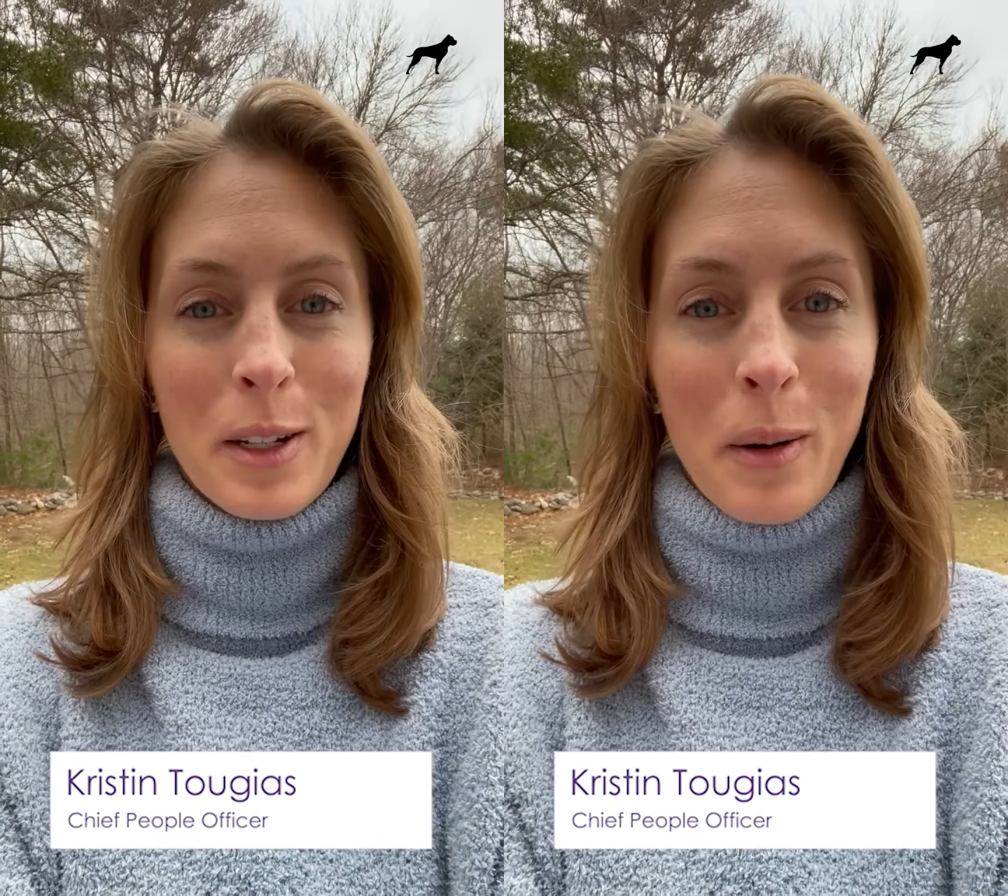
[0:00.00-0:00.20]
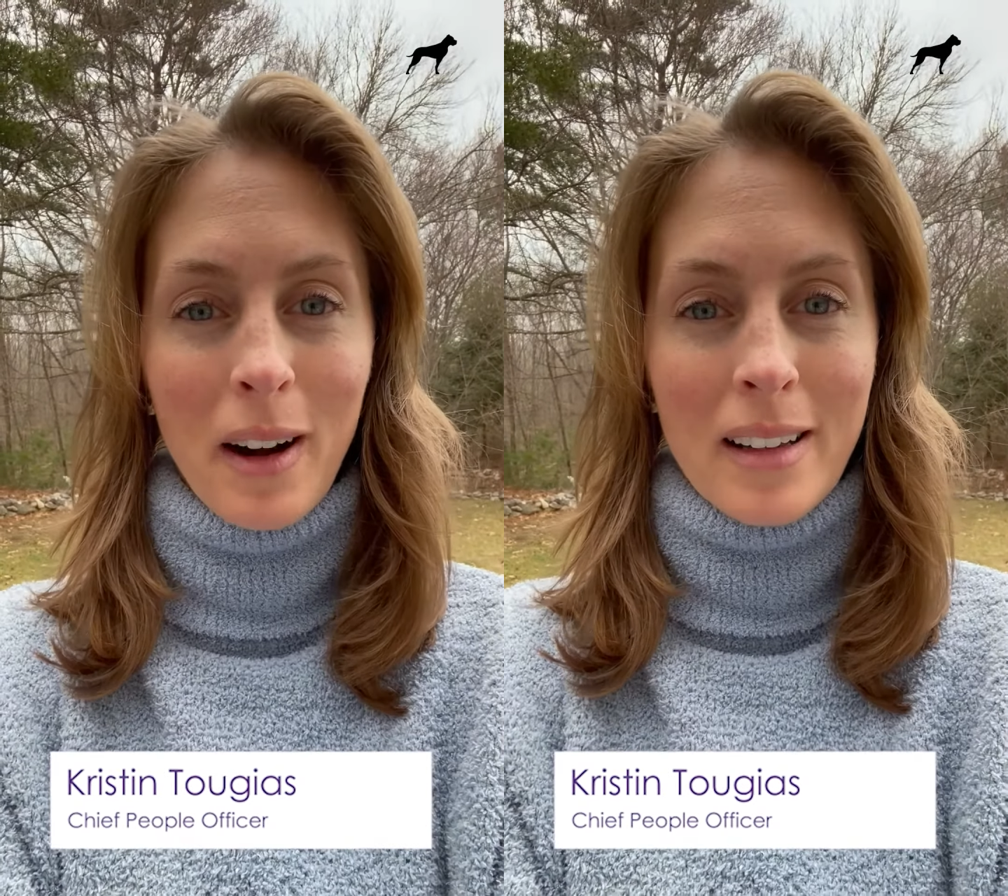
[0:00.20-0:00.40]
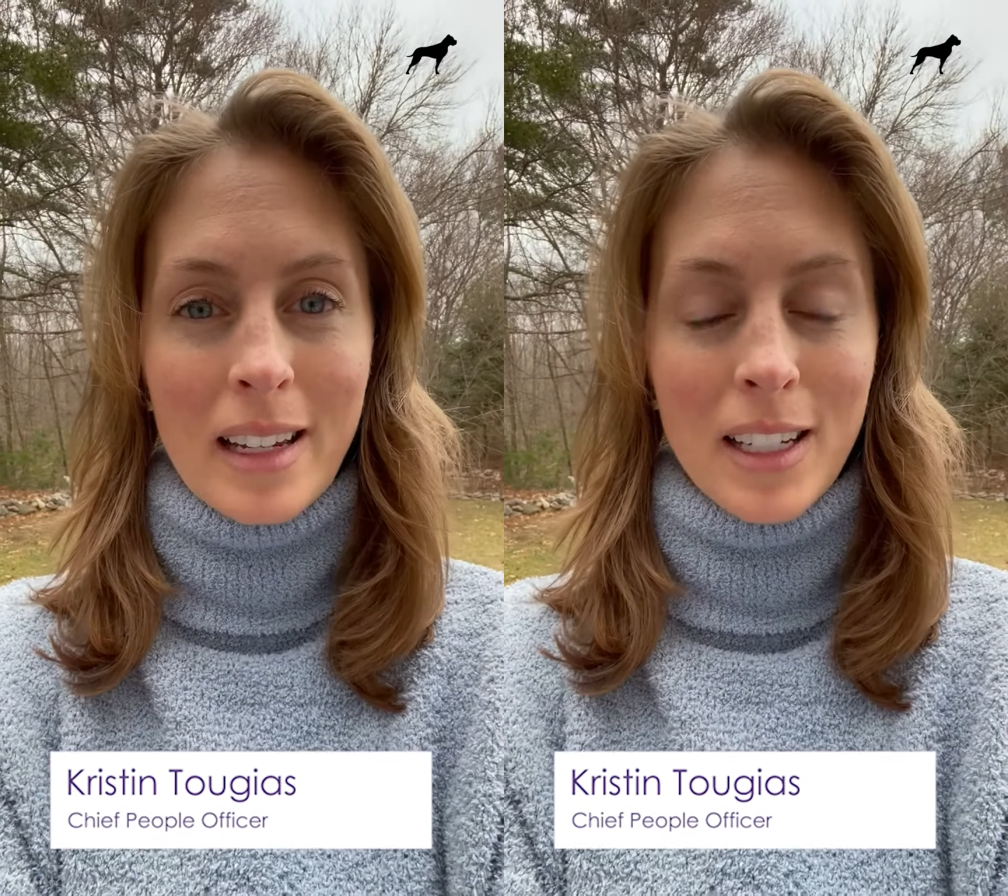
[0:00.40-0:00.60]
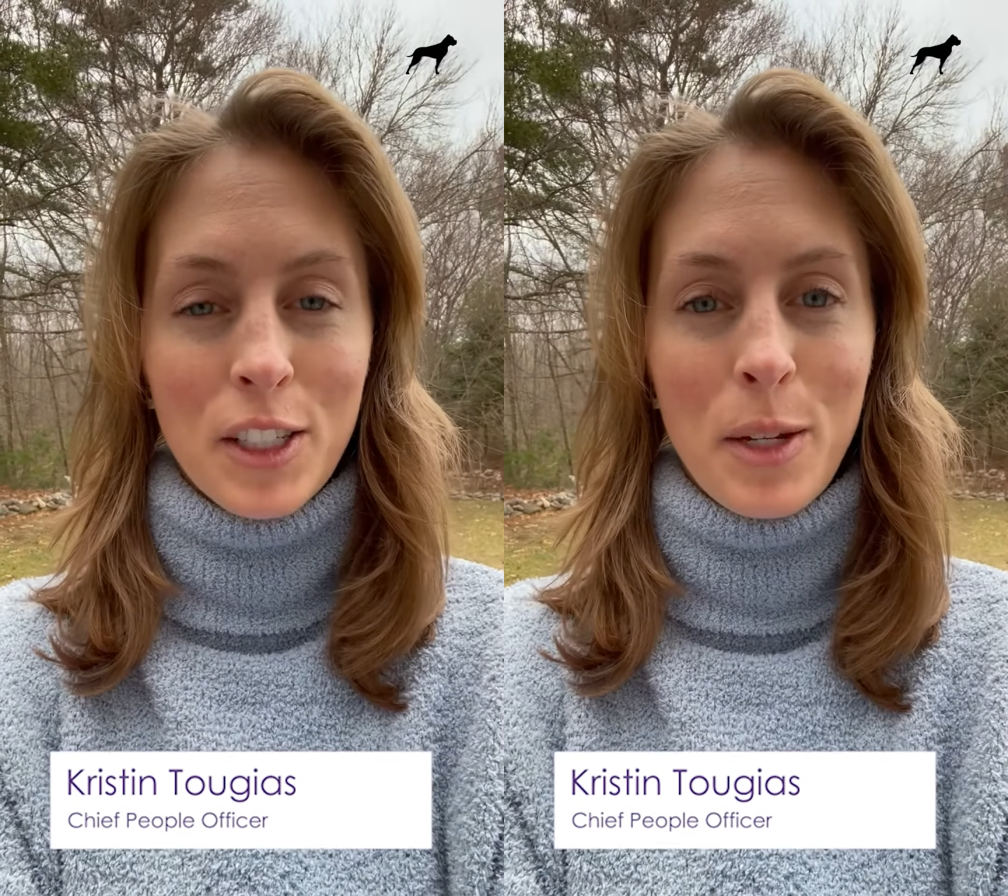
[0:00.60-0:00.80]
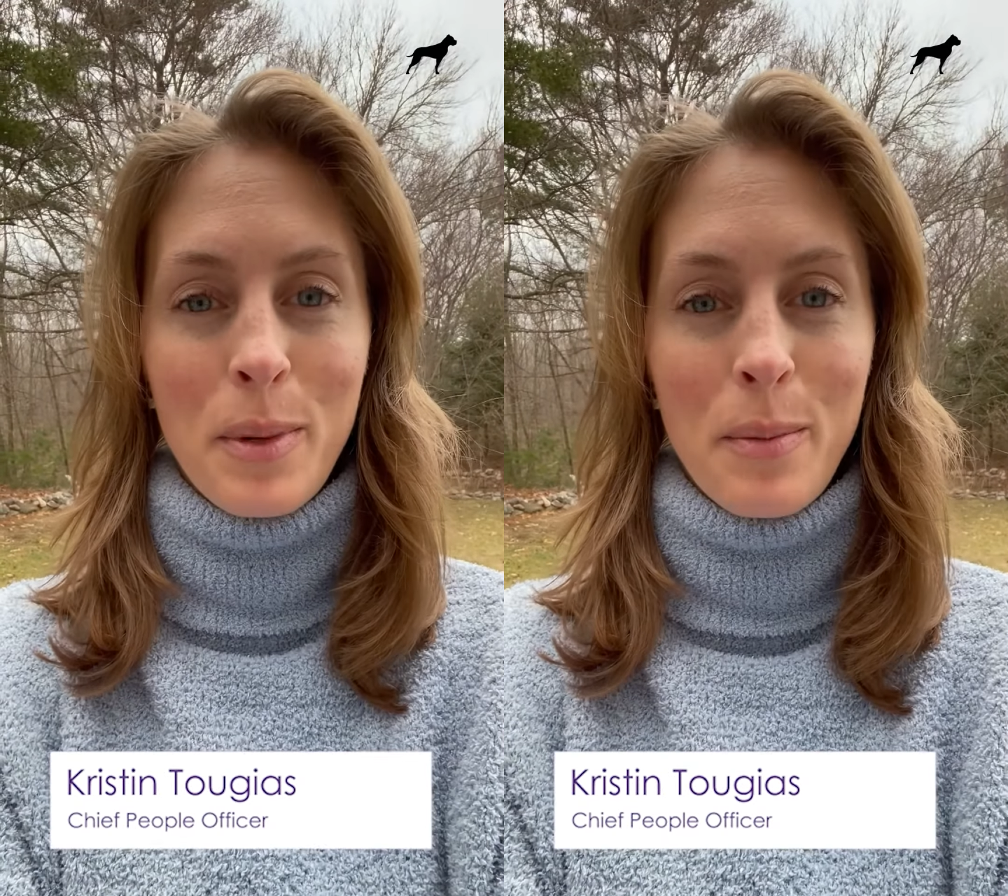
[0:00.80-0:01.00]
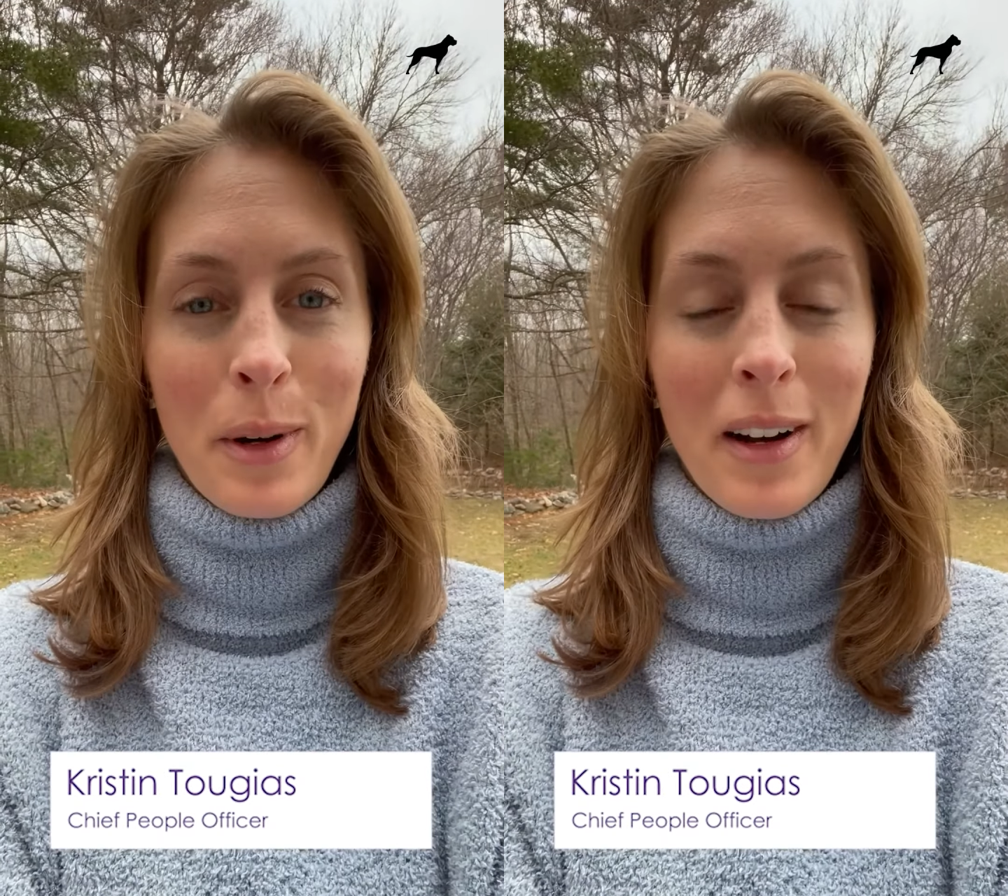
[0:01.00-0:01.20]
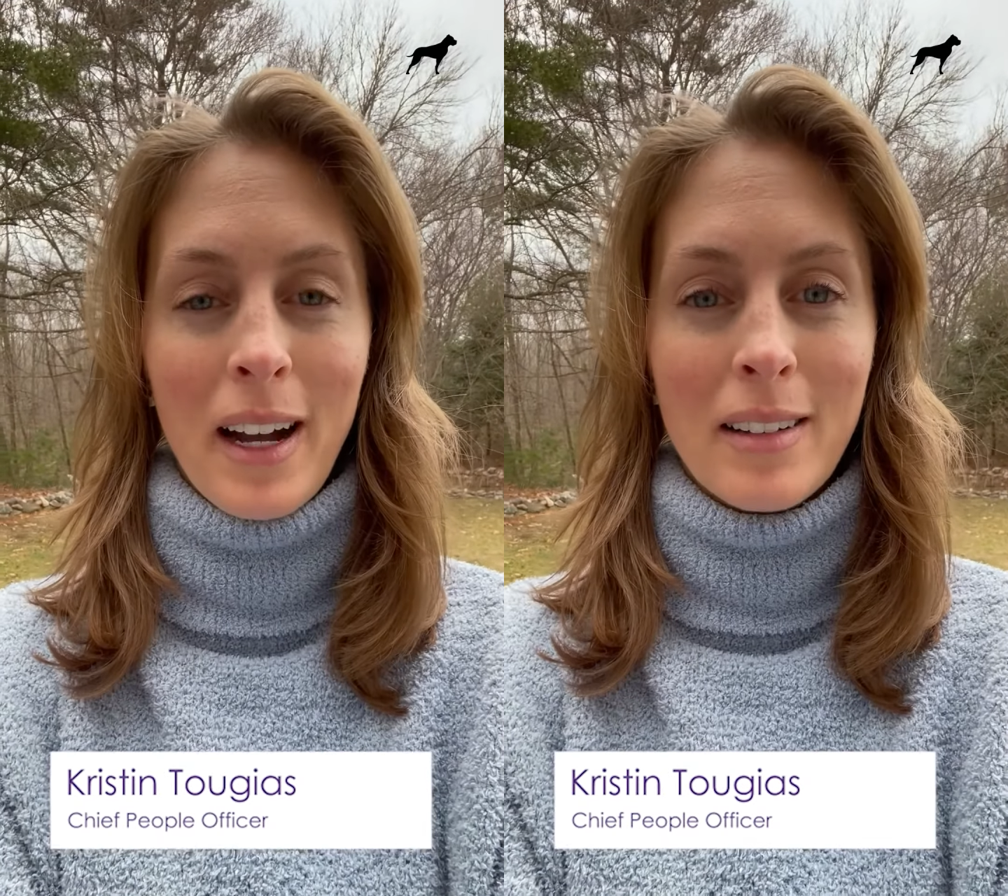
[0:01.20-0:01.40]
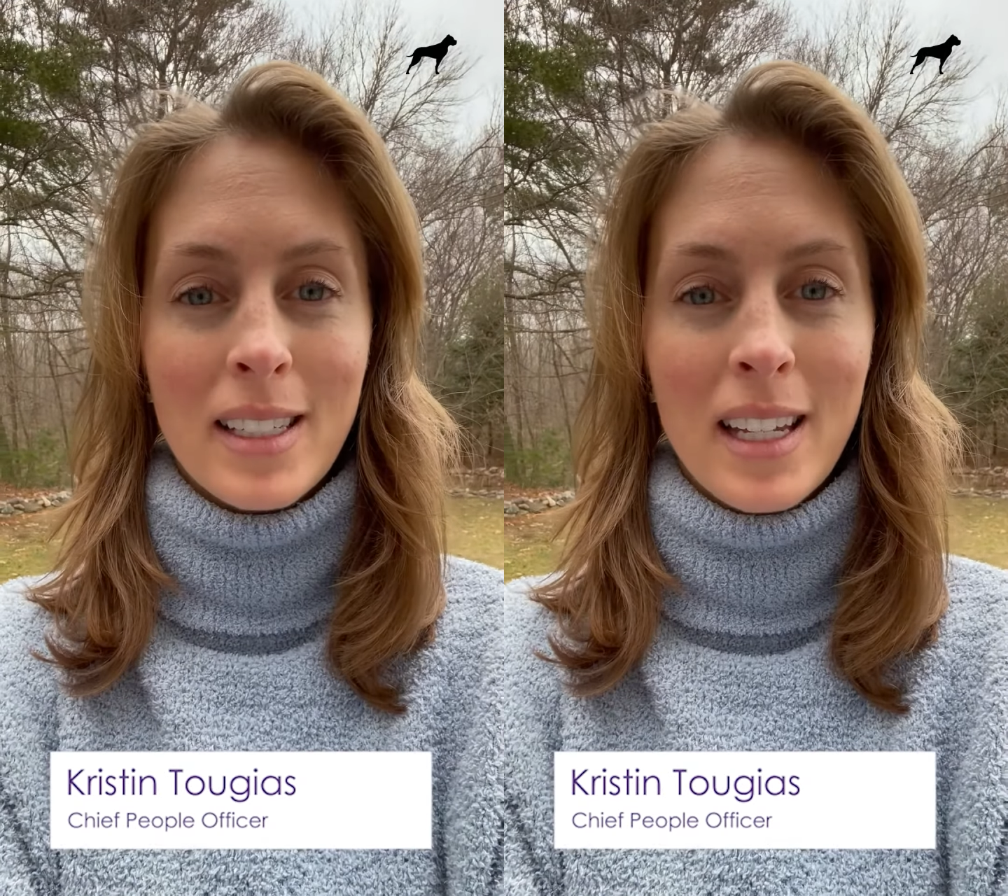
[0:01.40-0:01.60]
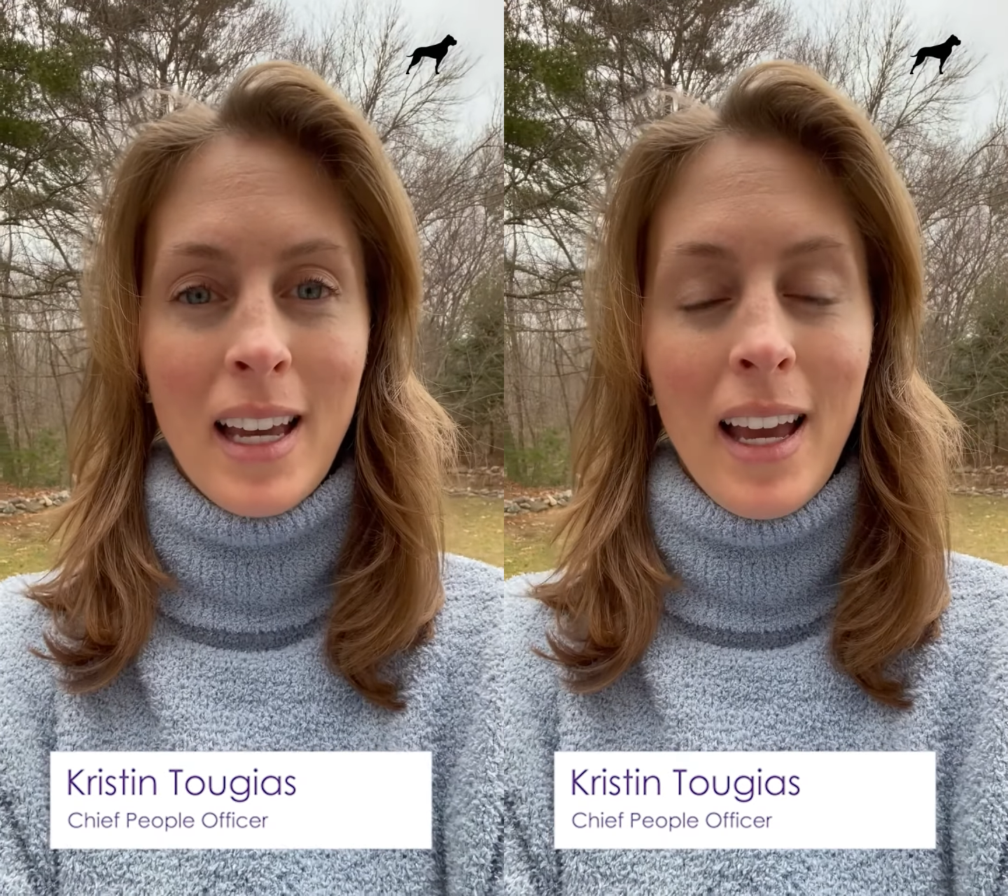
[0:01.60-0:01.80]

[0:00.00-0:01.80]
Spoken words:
equality at GP Bullhound